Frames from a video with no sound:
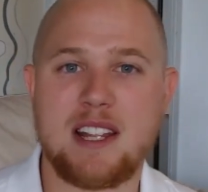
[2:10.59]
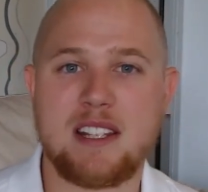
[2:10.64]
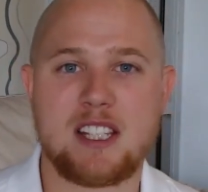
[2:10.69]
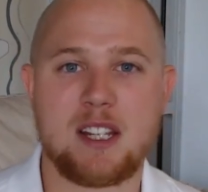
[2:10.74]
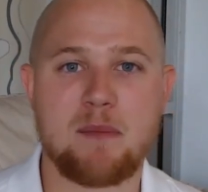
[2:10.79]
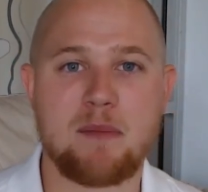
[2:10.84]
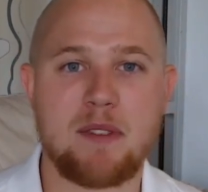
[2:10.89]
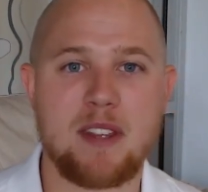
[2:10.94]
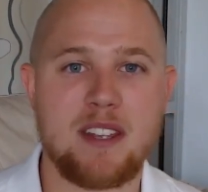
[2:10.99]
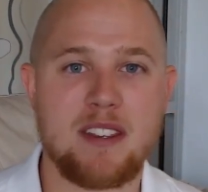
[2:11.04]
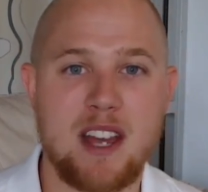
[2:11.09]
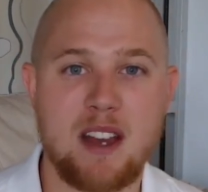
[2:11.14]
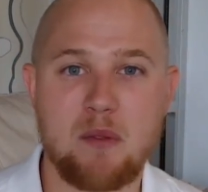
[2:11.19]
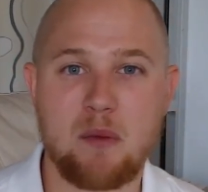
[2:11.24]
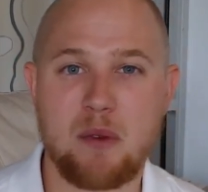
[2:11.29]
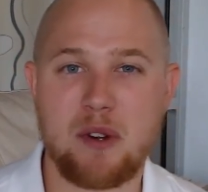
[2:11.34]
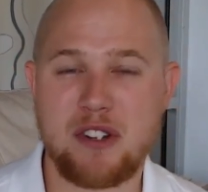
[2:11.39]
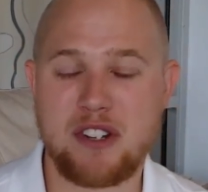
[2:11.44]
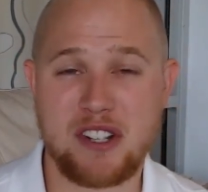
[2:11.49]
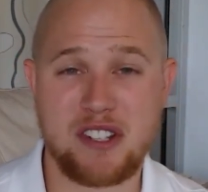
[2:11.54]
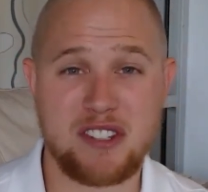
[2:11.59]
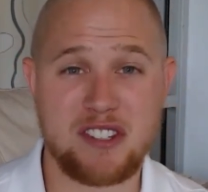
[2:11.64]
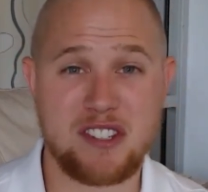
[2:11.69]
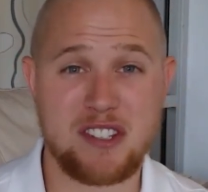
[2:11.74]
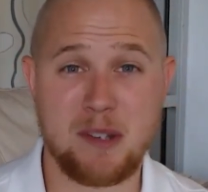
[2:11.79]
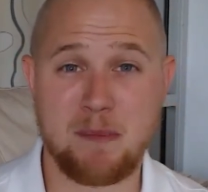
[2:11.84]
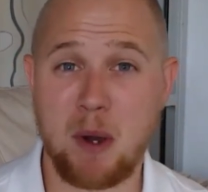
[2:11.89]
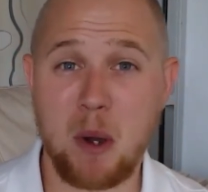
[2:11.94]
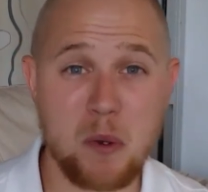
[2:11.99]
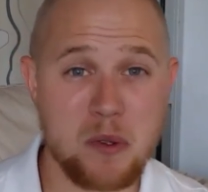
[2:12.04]
It's something that we're
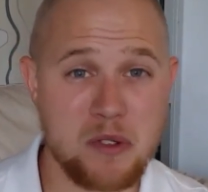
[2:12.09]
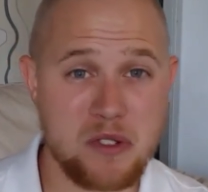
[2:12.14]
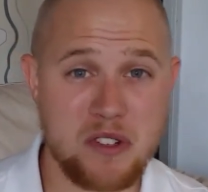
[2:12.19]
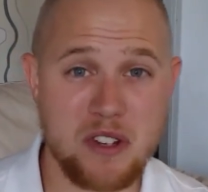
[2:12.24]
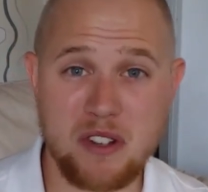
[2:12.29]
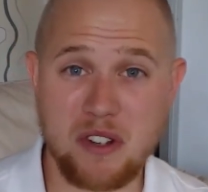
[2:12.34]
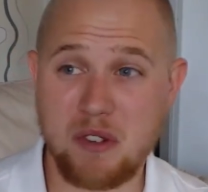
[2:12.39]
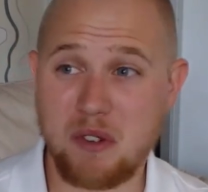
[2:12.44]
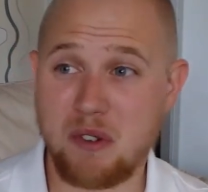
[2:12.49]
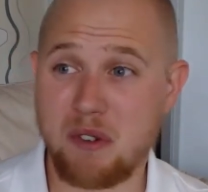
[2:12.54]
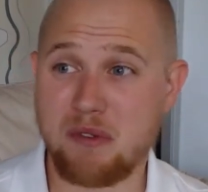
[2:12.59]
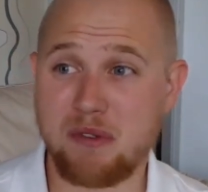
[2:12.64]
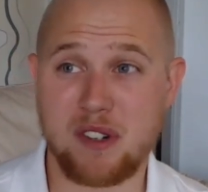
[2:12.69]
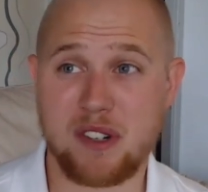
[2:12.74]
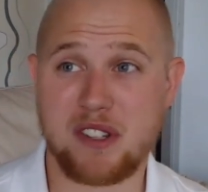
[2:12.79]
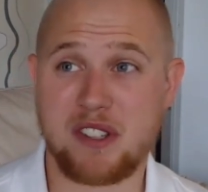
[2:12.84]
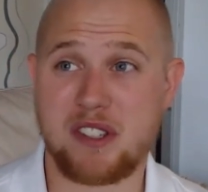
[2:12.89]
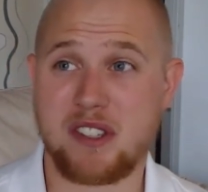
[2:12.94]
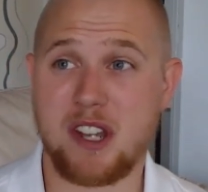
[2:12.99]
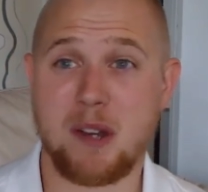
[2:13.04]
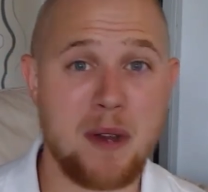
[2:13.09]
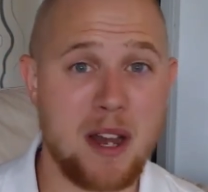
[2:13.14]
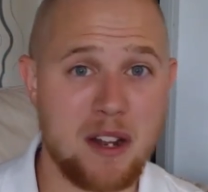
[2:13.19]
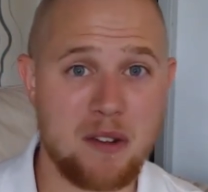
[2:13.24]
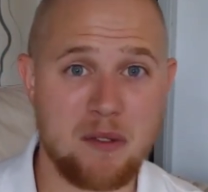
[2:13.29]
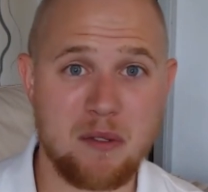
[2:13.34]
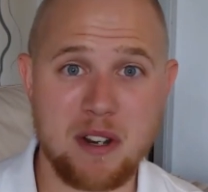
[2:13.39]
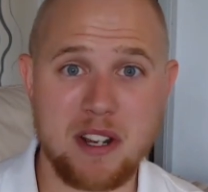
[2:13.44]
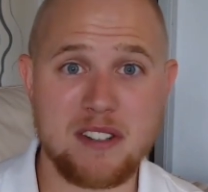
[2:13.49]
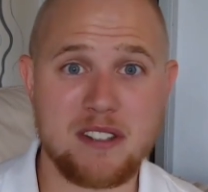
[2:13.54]
just supposed to do for
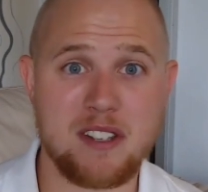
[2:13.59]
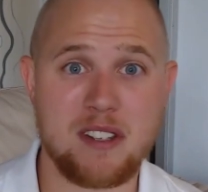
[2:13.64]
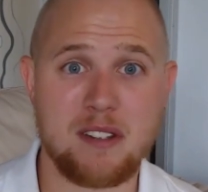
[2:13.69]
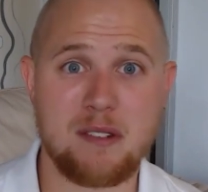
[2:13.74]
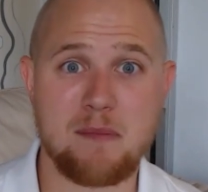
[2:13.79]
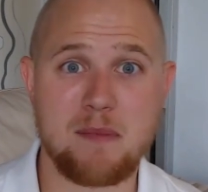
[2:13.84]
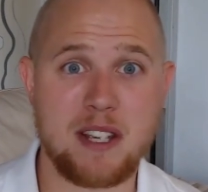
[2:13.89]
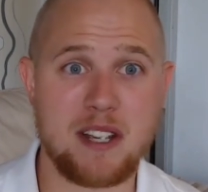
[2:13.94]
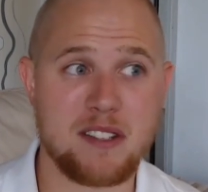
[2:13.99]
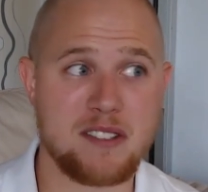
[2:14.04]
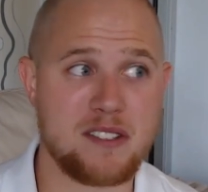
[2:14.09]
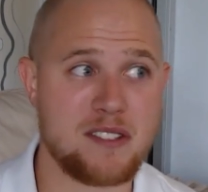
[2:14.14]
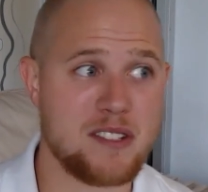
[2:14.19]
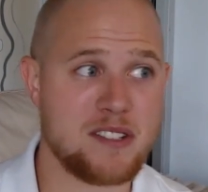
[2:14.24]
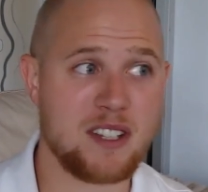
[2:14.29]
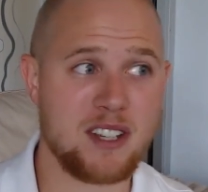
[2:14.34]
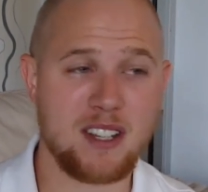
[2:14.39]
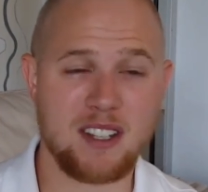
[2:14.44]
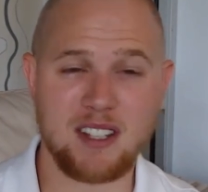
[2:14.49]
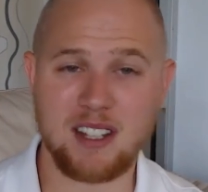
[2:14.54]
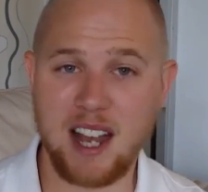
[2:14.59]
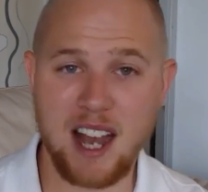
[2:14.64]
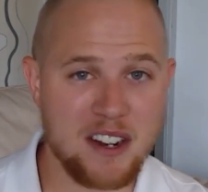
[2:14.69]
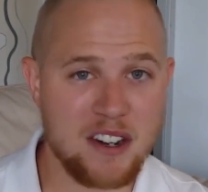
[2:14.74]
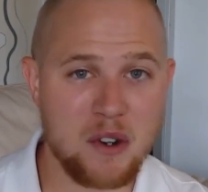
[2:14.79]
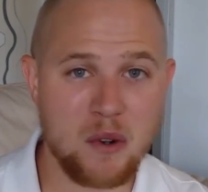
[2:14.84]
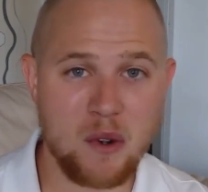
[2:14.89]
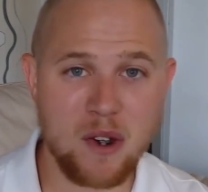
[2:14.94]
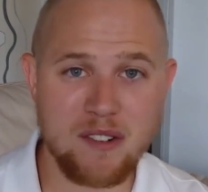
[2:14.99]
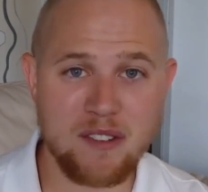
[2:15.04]
some odd reason because doesn't
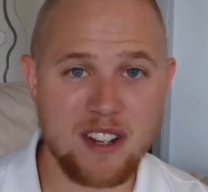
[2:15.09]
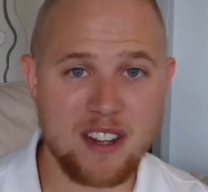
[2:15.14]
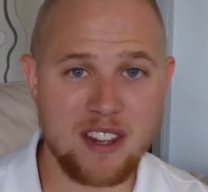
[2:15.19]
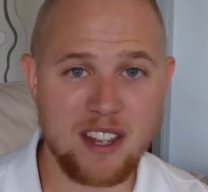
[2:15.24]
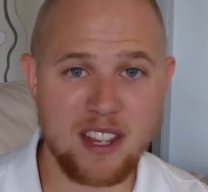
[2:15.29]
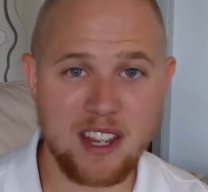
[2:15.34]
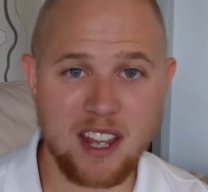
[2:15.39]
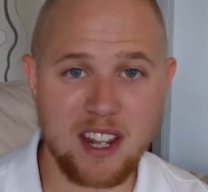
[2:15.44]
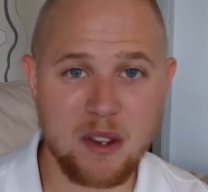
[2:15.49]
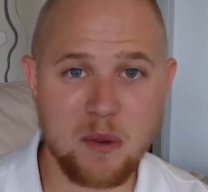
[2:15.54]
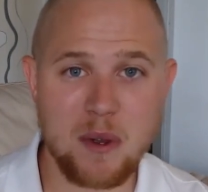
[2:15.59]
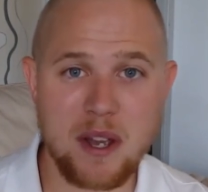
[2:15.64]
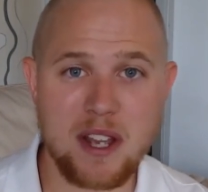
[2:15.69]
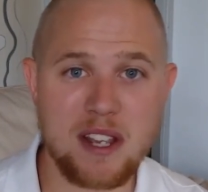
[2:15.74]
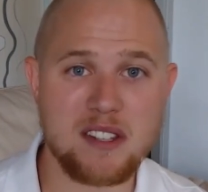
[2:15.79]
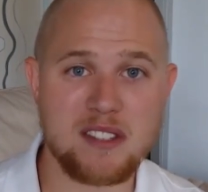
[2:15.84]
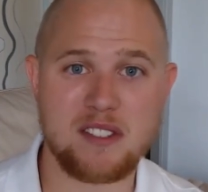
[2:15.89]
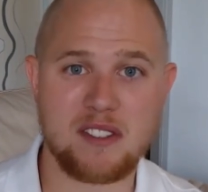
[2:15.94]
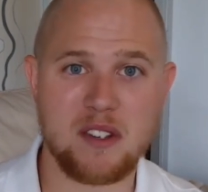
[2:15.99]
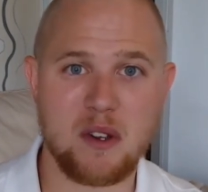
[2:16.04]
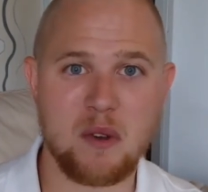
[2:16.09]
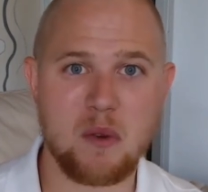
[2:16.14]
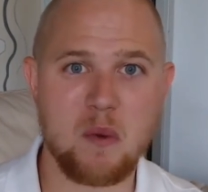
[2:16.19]
God know everything, anyways?